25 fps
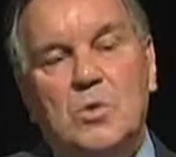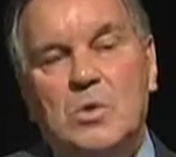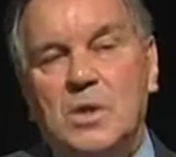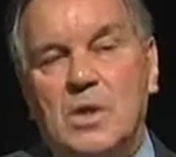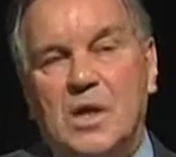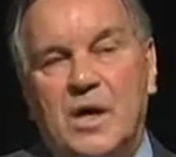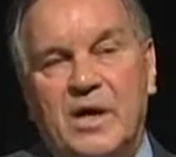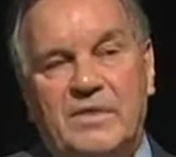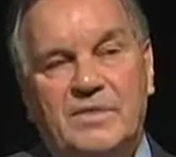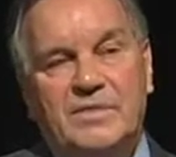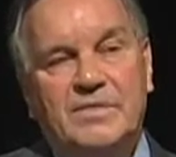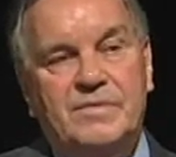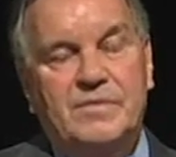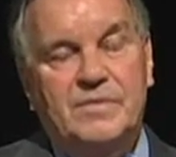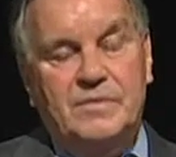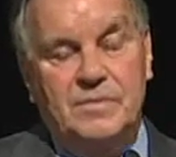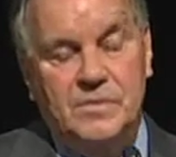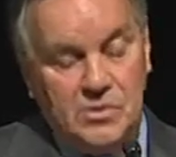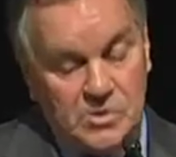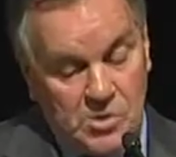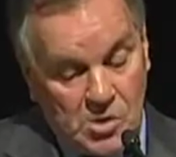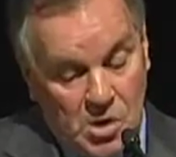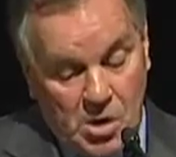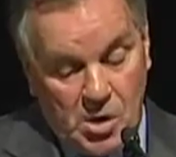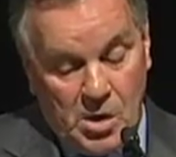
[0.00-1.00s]
in life,
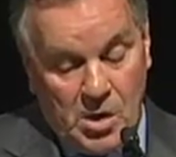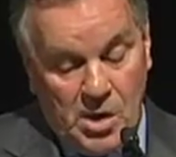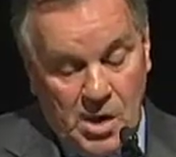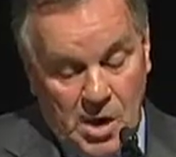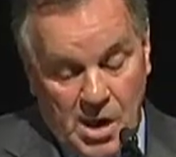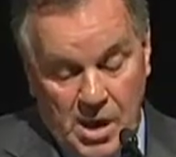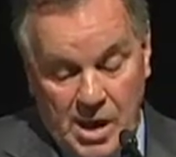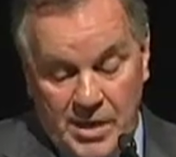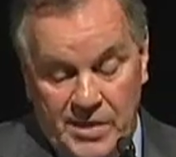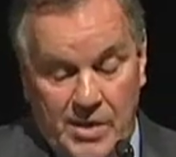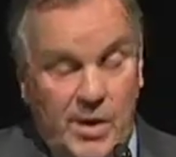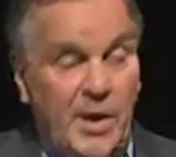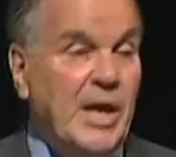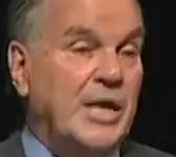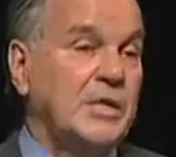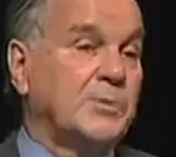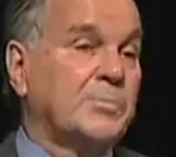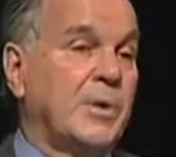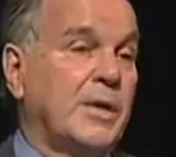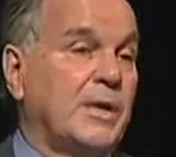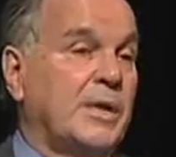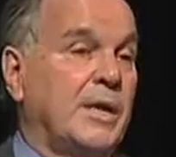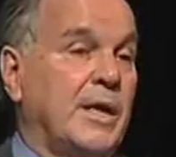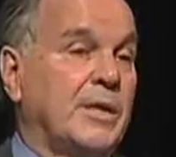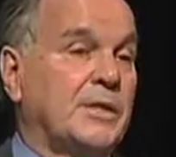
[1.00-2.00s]
there has to
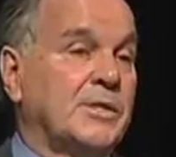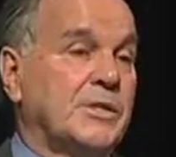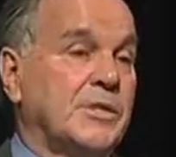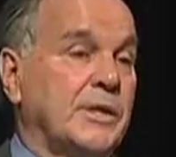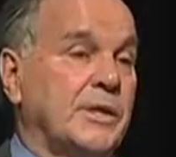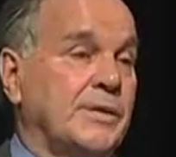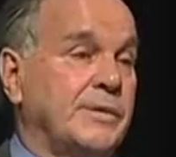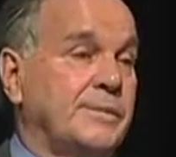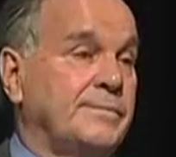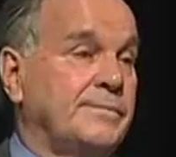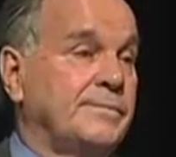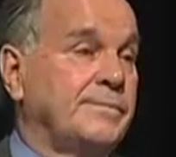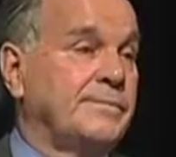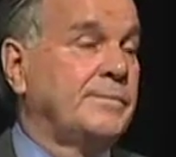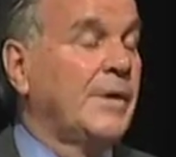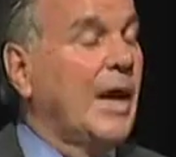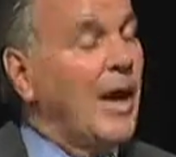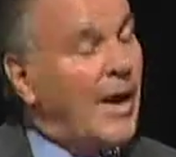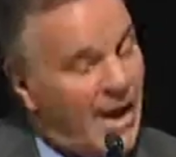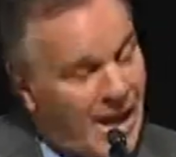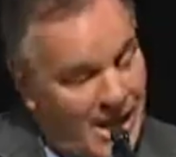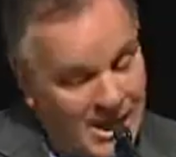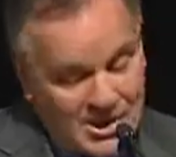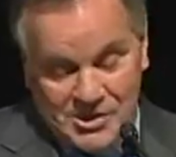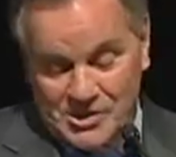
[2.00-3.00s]
be a naysayer. There
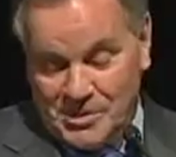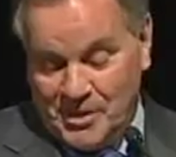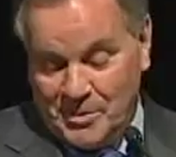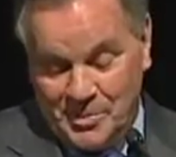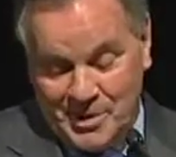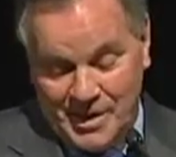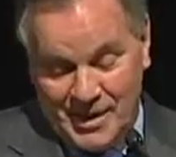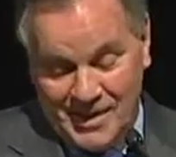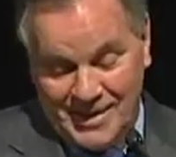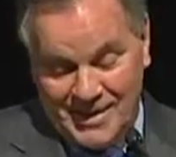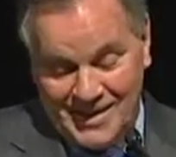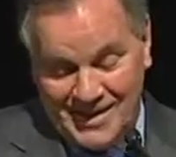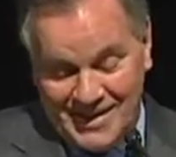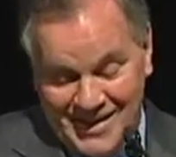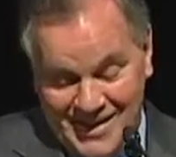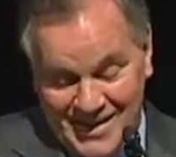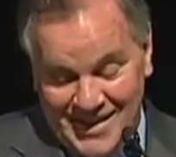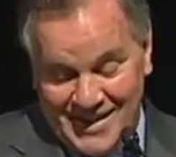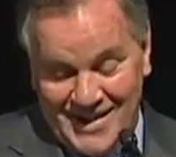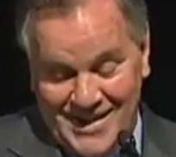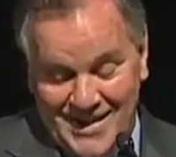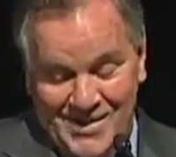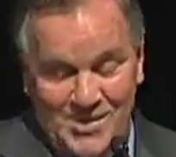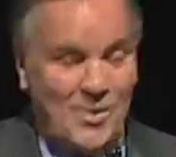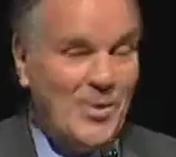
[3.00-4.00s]
has to be.
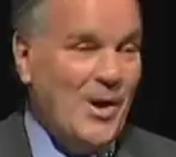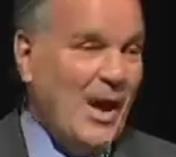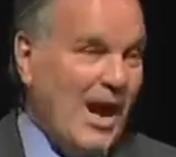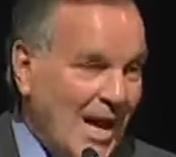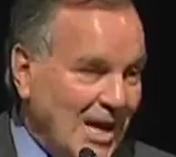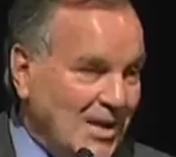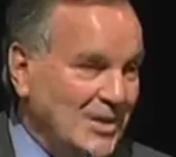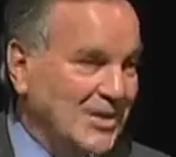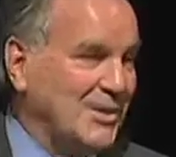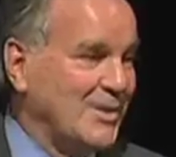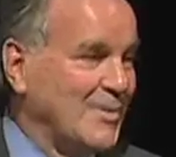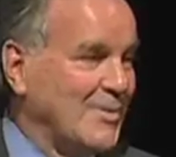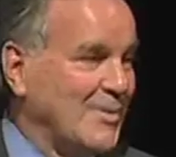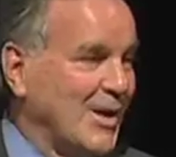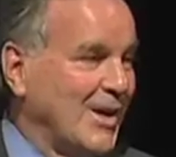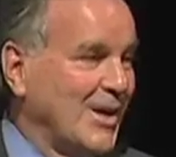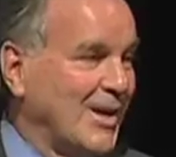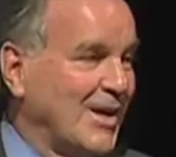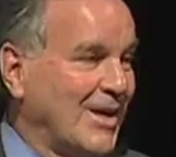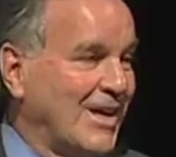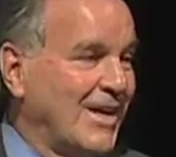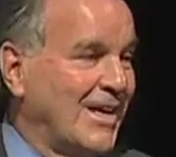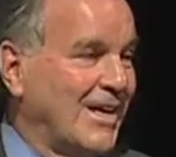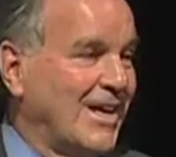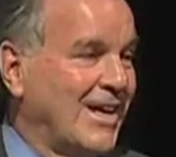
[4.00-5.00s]
There has to be.
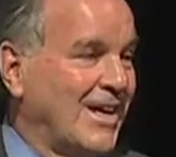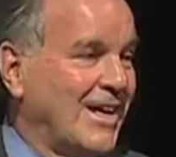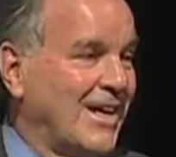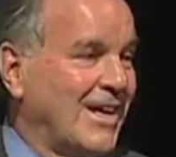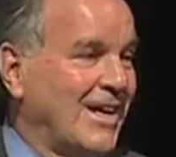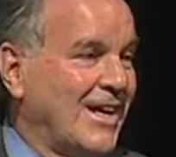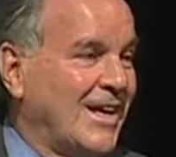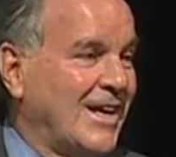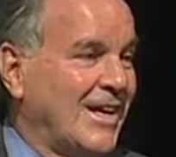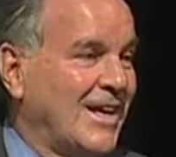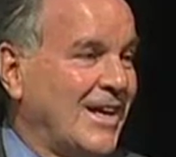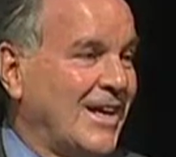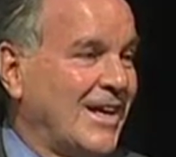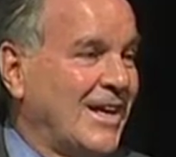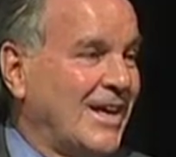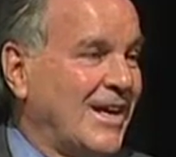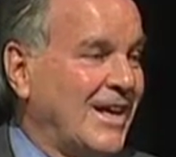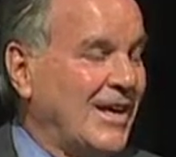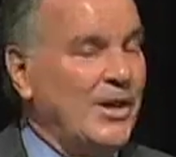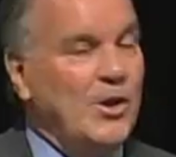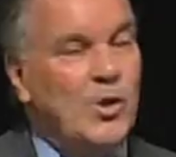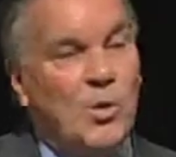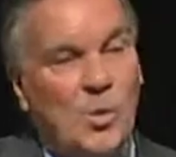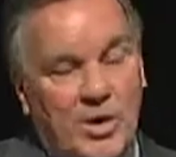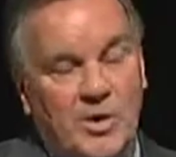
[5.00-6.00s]

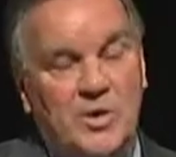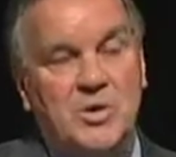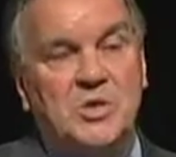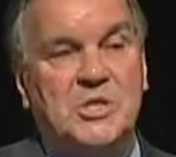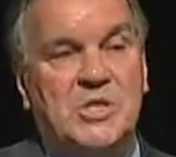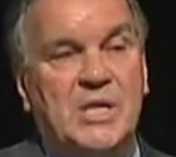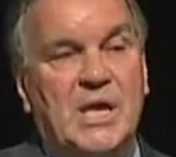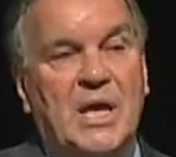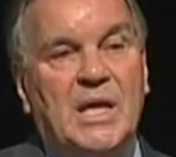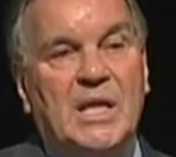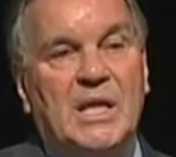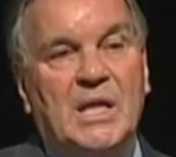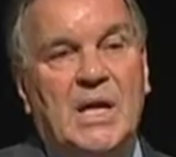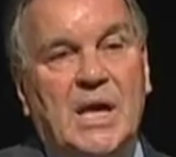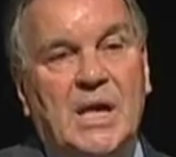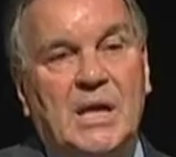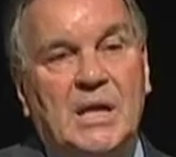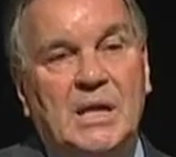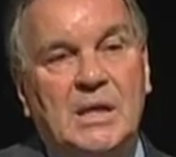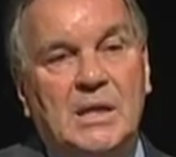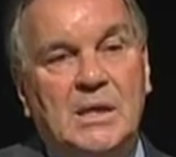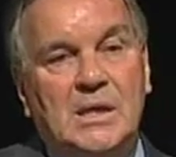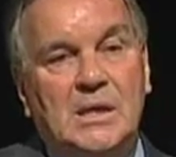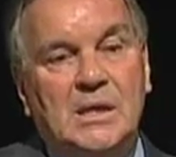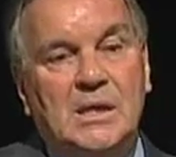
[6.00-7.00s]
And you understand that.
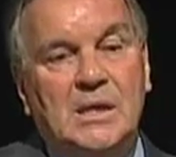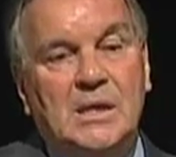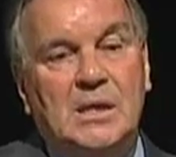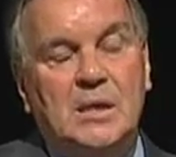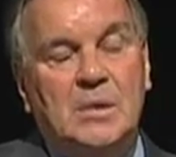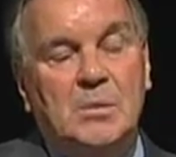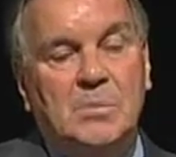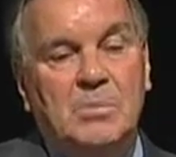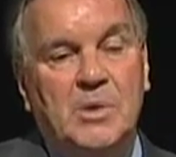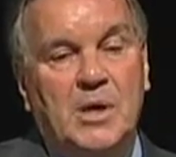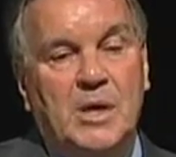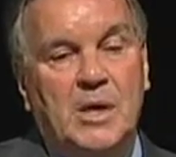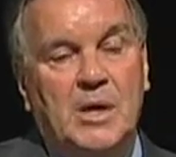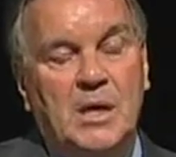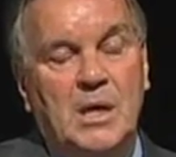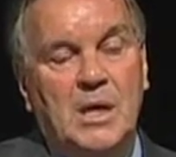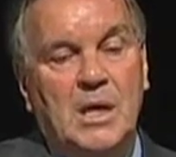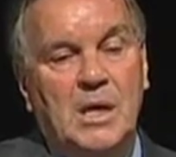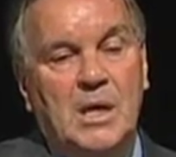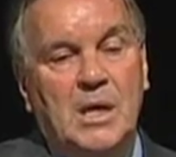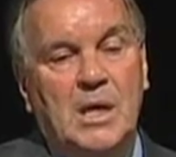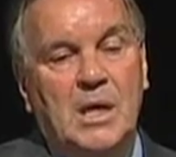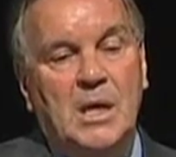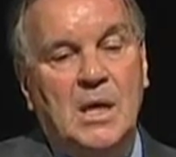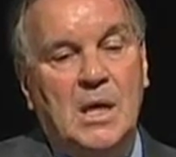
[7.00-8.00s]
But
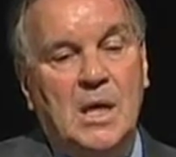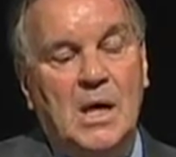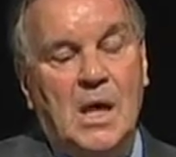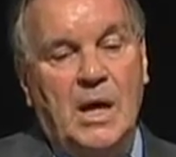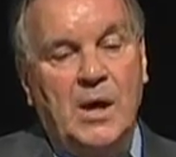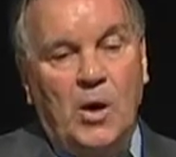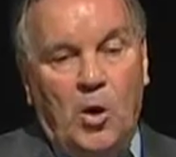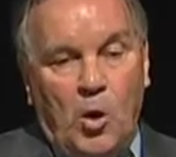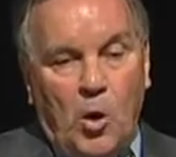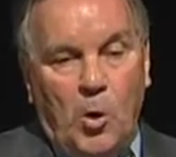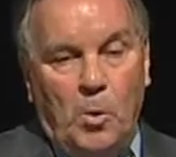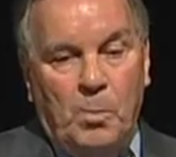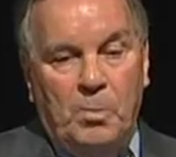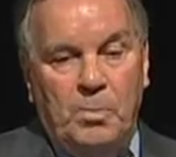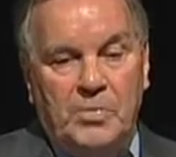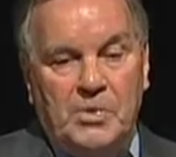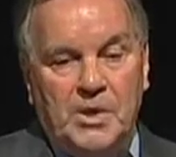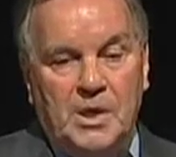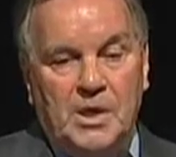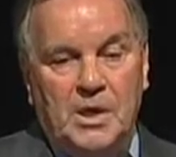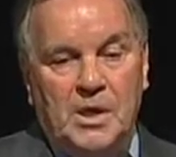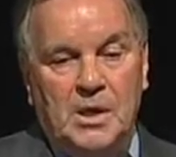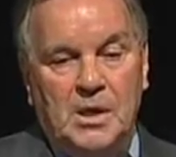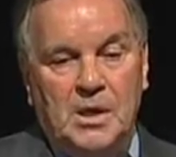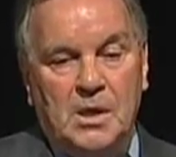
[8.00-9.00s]
I hope
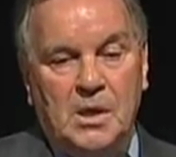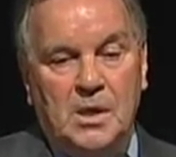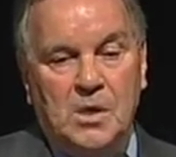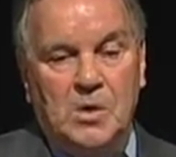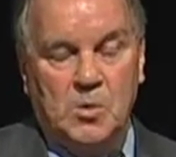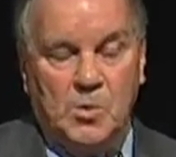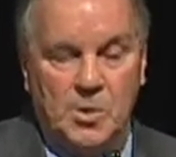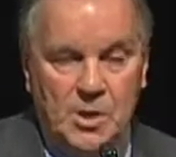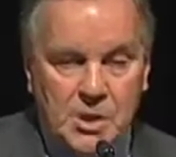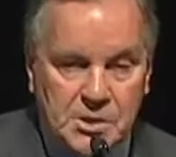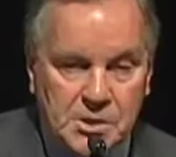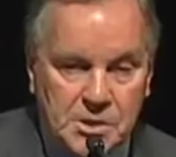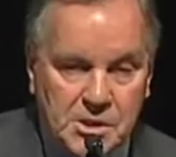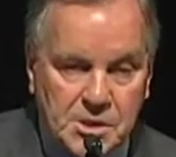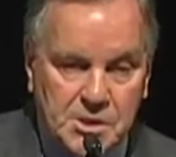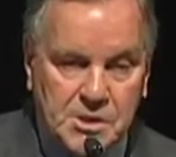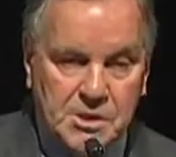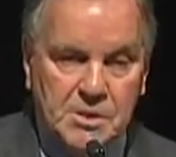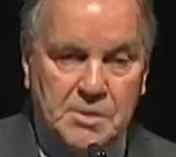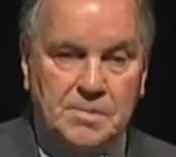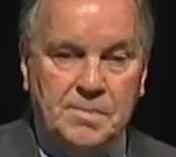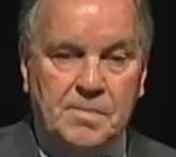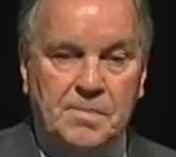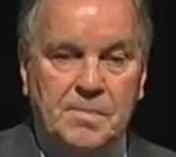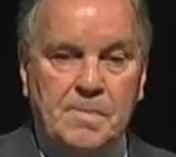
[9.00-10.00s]
the
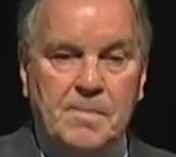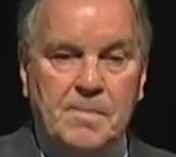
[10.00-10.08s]
criticism